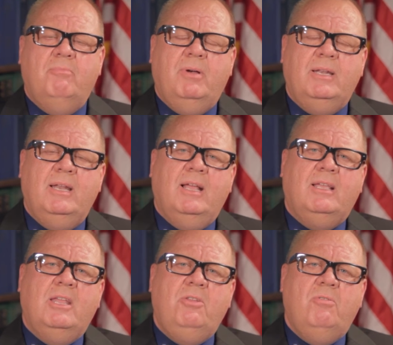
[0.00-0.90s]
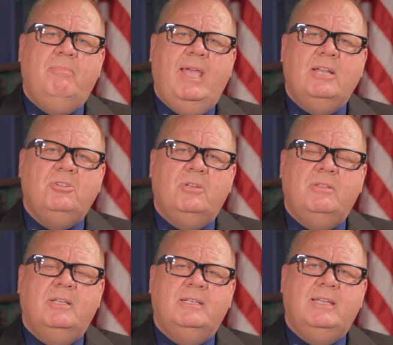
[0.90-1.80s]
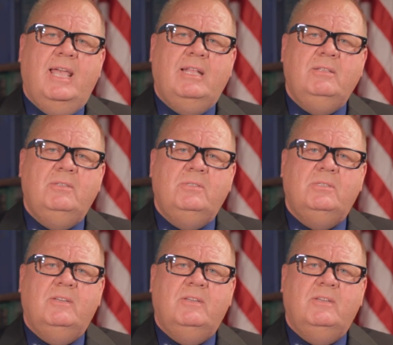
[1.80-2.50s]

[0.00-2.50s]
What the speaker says: But can you imagine the tens